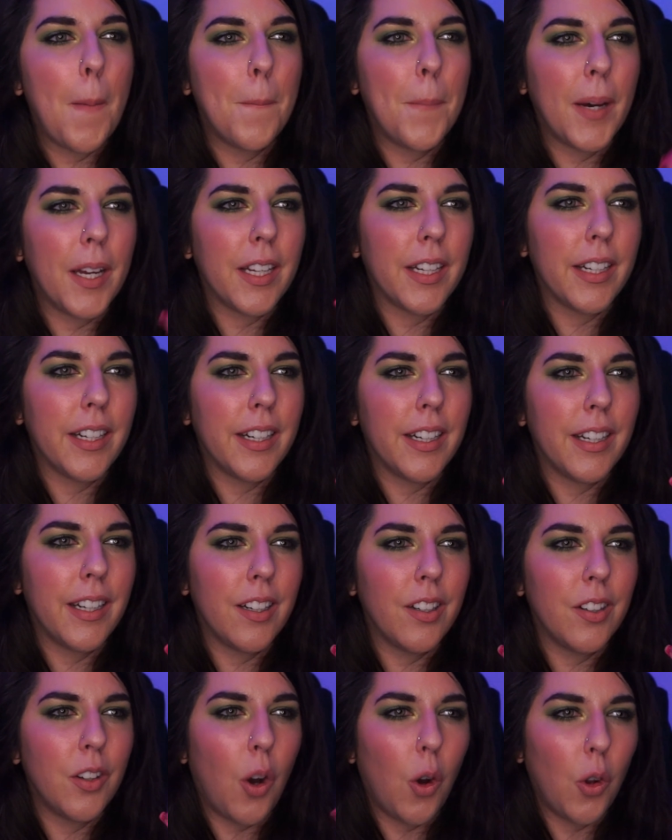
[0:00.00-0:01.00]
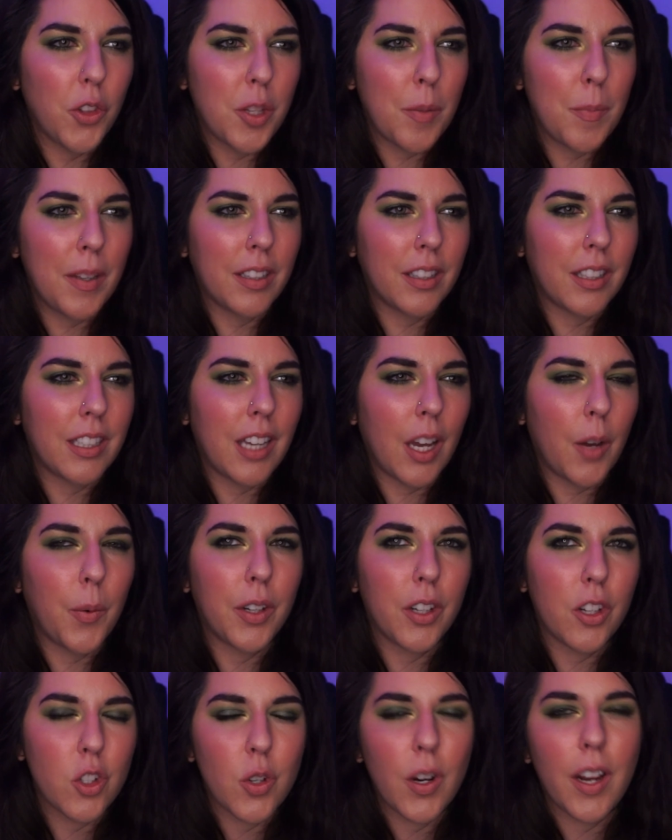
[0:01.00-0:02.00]
but ultimately I
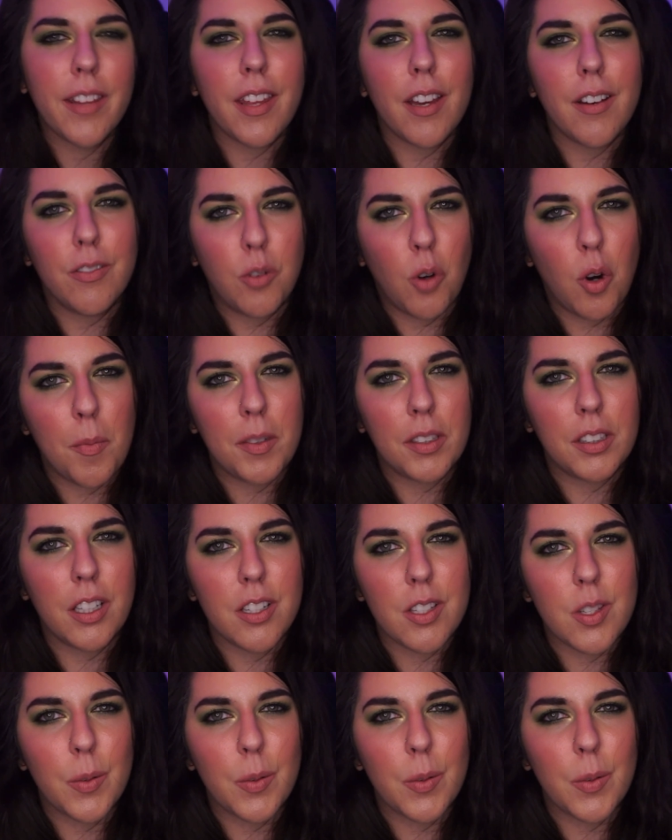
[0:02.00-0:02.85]
want to try that formula.